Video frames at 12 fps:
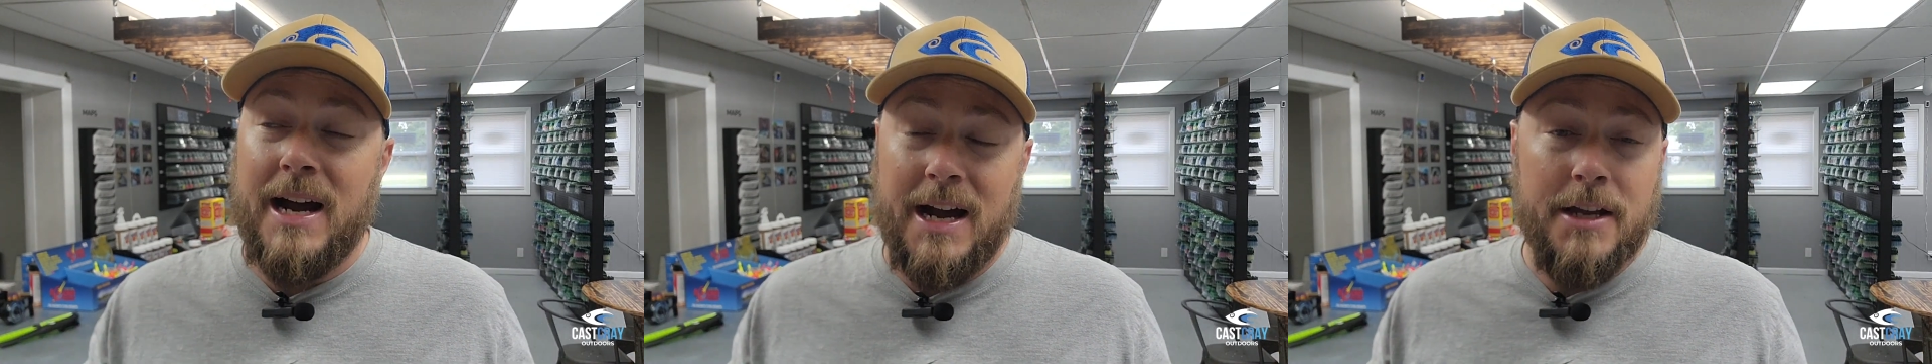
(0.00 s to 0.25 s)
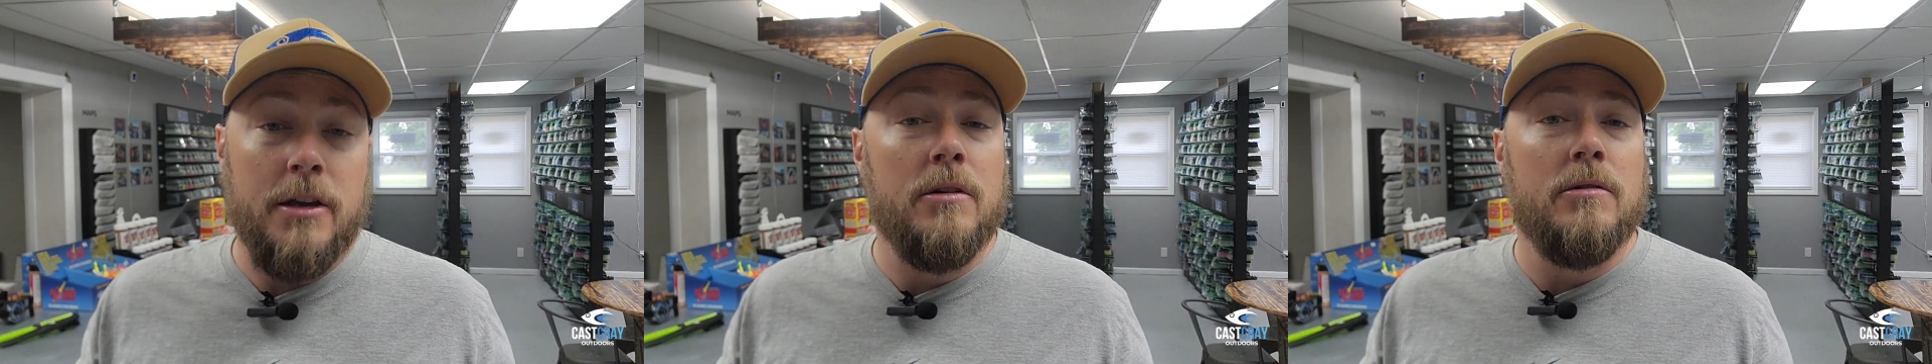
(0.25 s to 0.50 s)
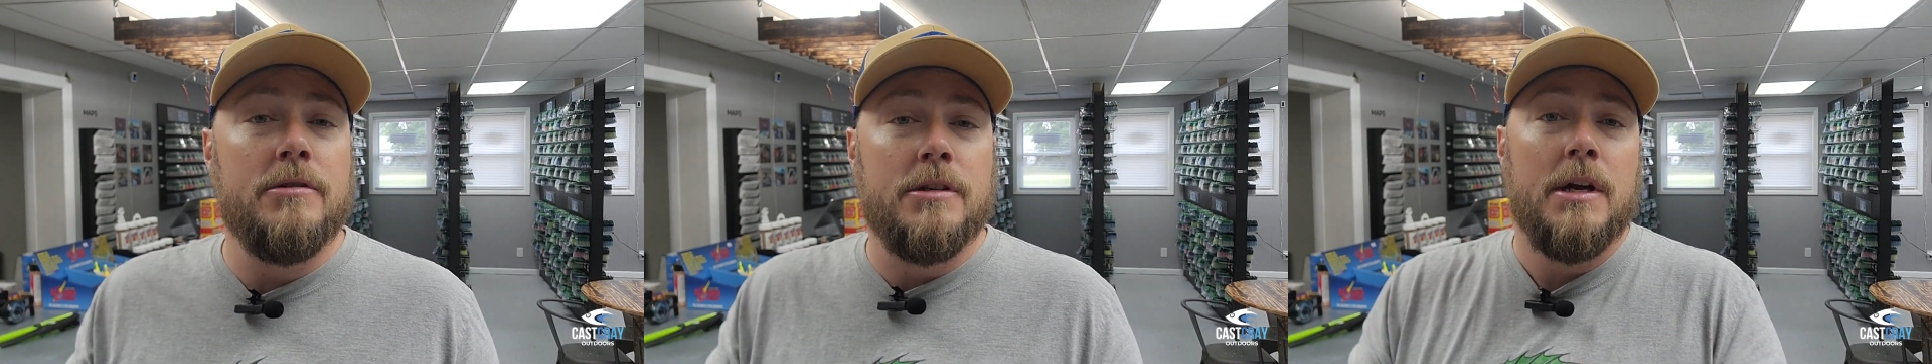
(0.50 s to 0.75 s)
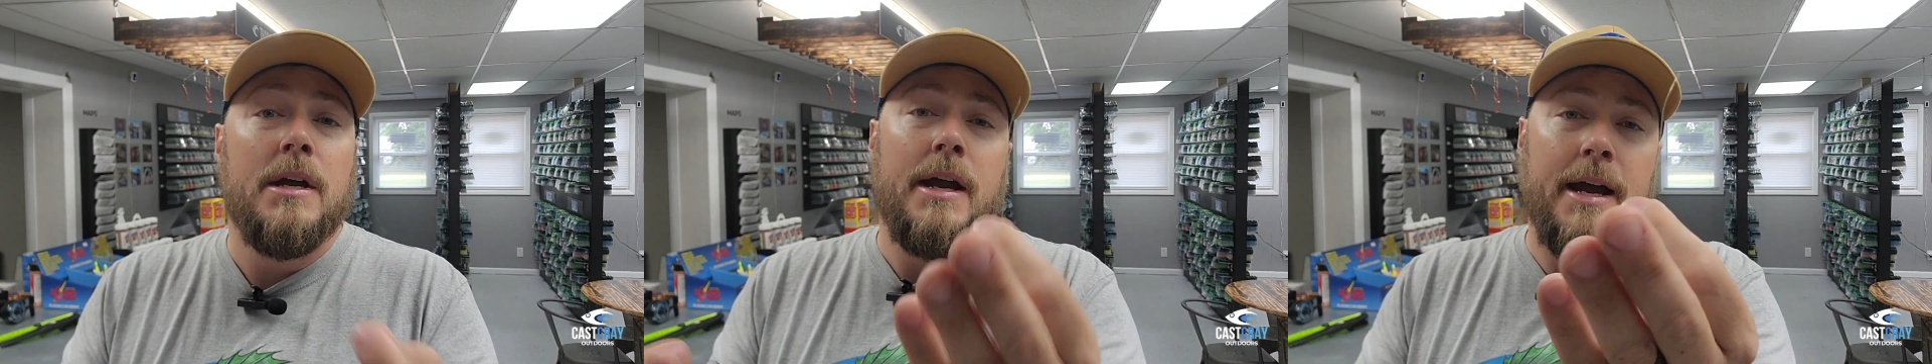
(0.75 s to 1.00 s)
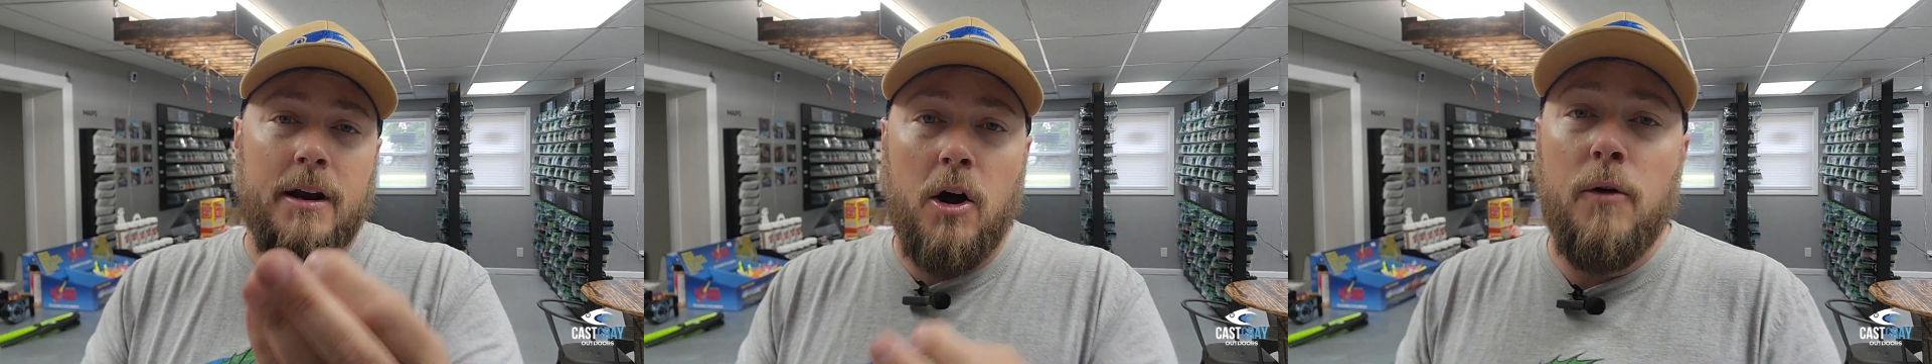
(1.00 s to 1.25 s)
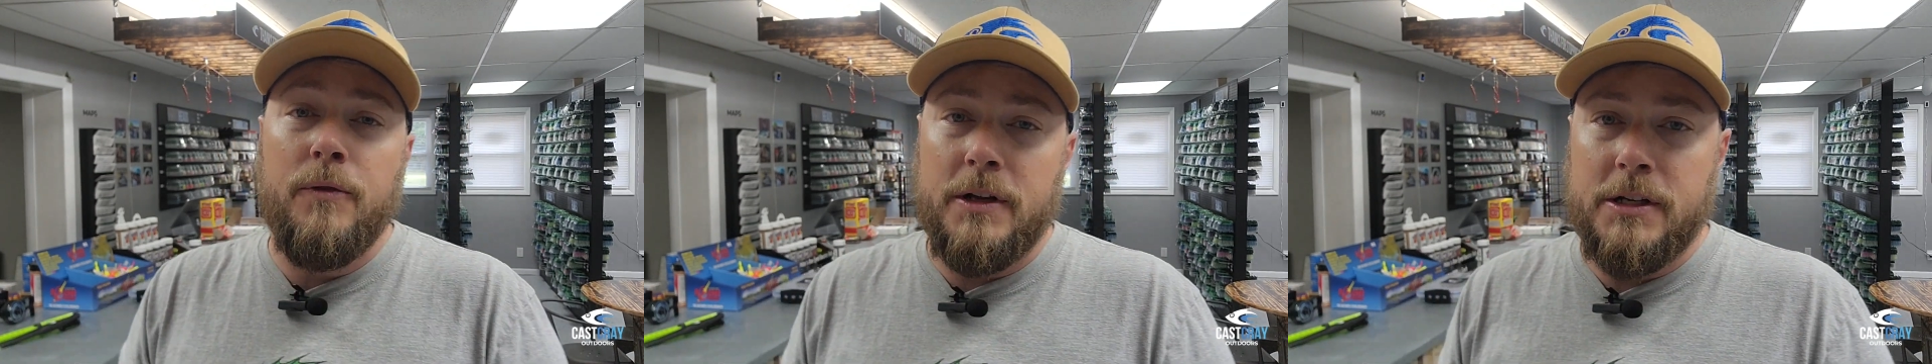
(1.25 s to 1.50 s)
I use, and
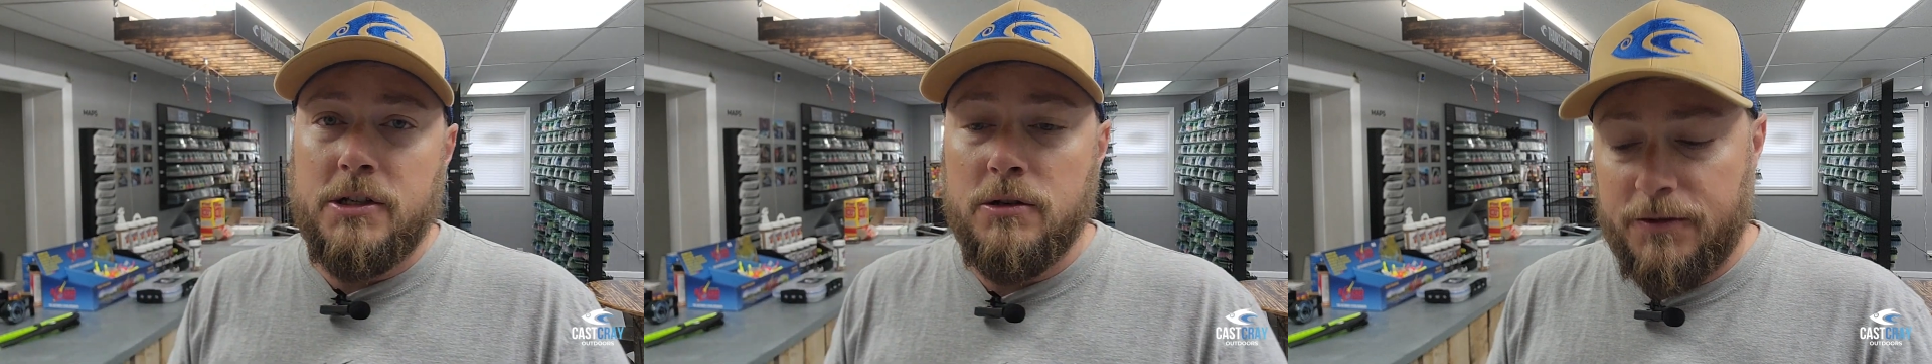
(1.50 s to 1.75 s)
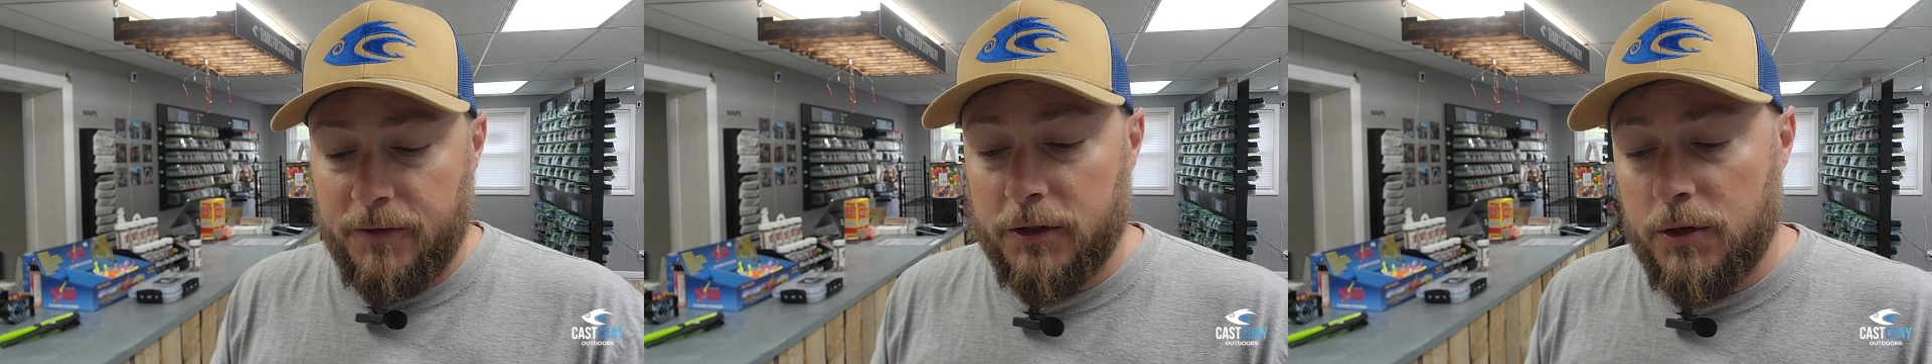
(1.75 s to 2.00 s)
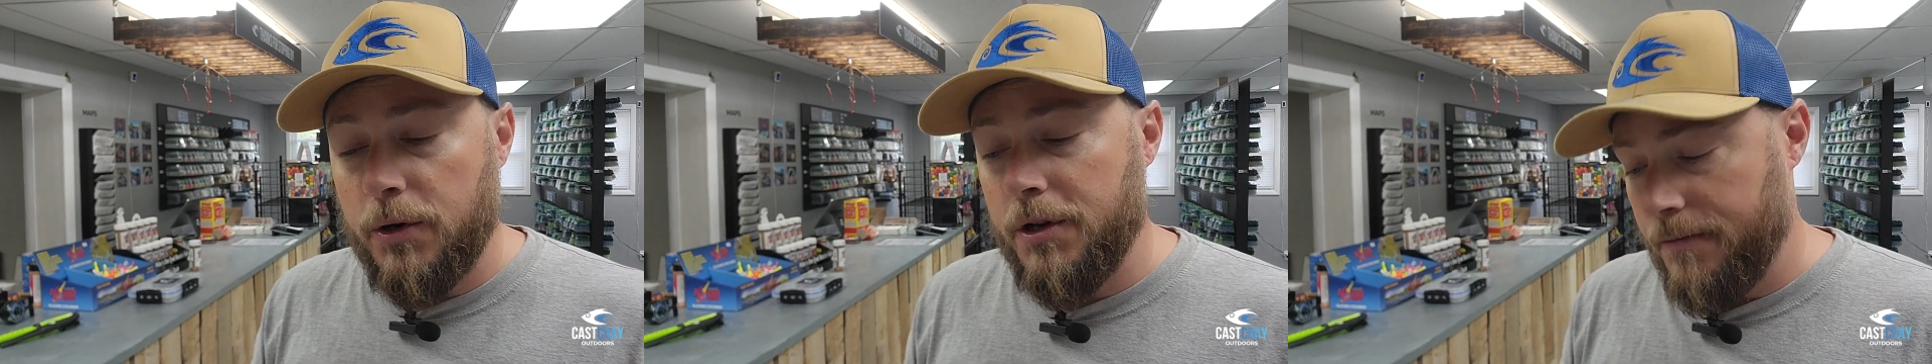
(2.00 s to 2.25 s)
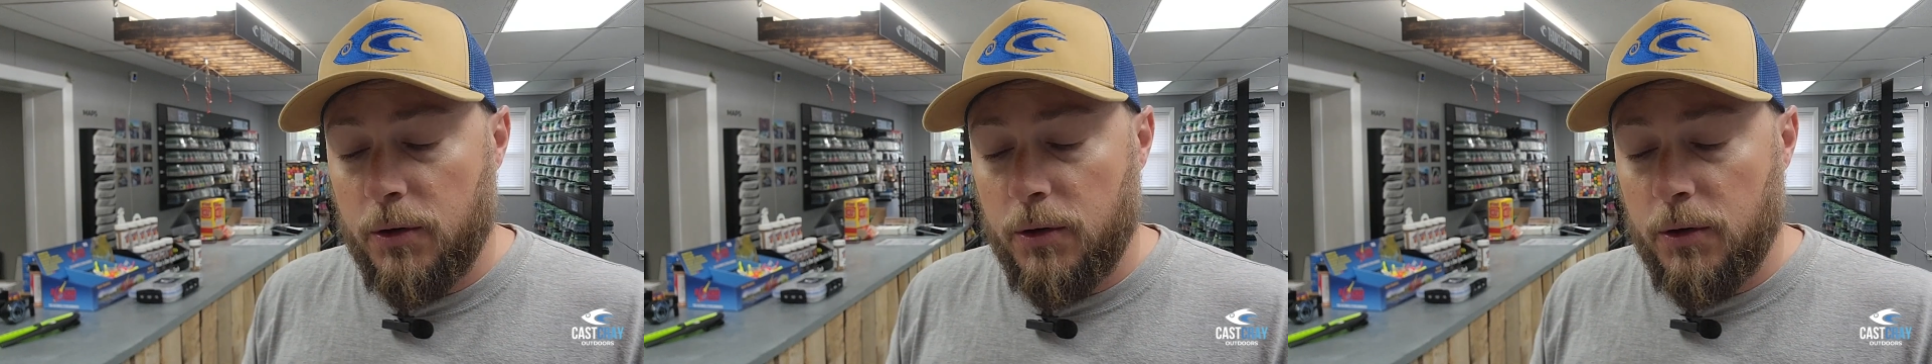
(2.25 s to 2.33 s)
hopefully it's useful to you.